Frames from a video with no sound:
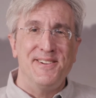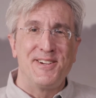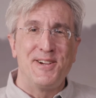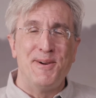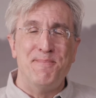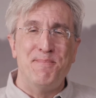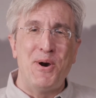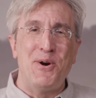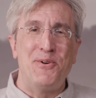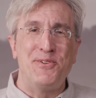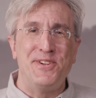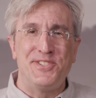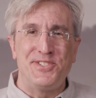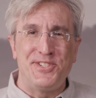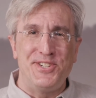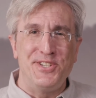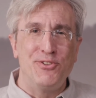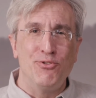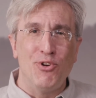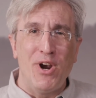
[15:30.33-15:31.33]
components
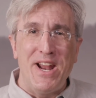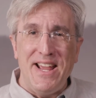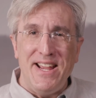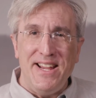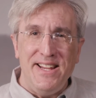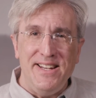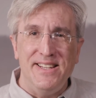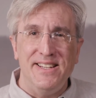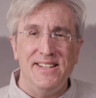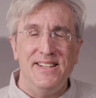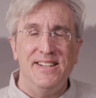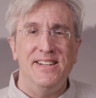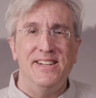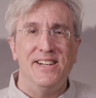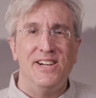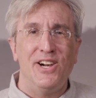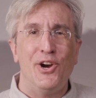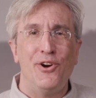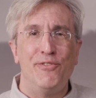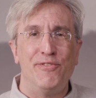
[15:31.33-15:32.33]
degrade
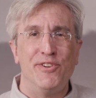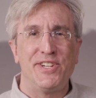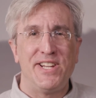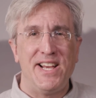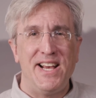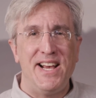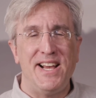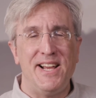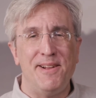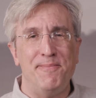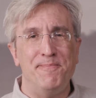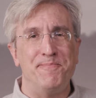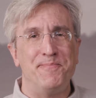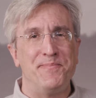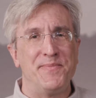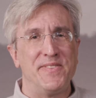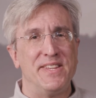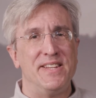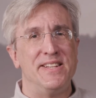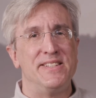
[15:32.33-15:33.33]
over time.
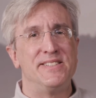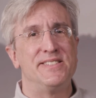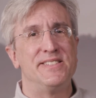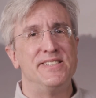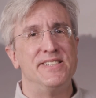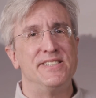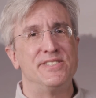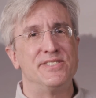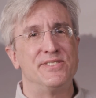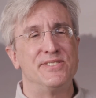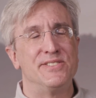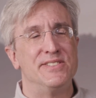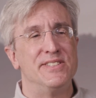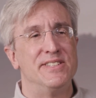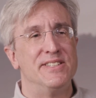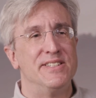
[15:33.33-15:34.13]
It's